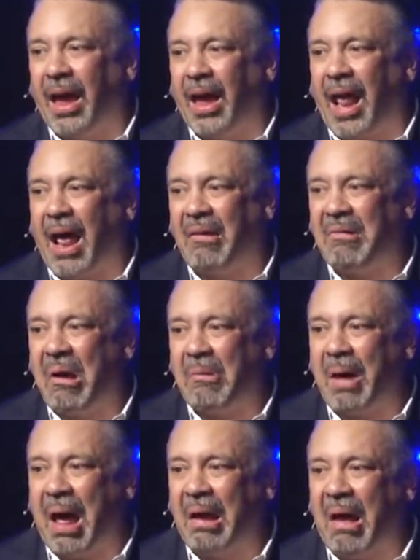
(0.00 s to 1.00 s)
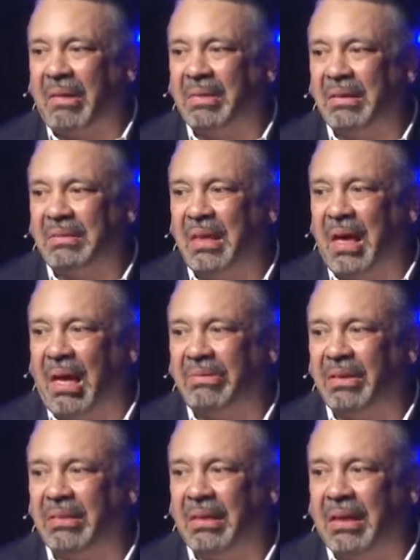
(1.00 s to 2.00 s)
And I don't know about all this
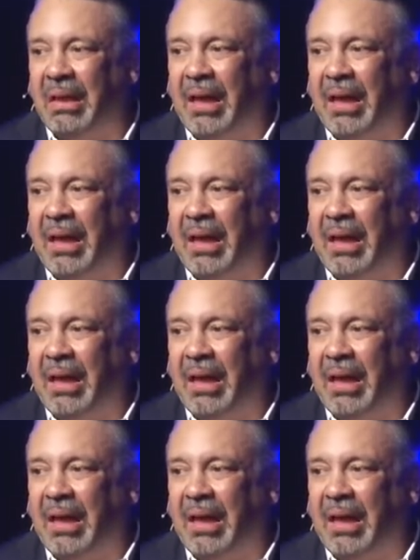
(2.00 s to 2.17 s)
stuff, and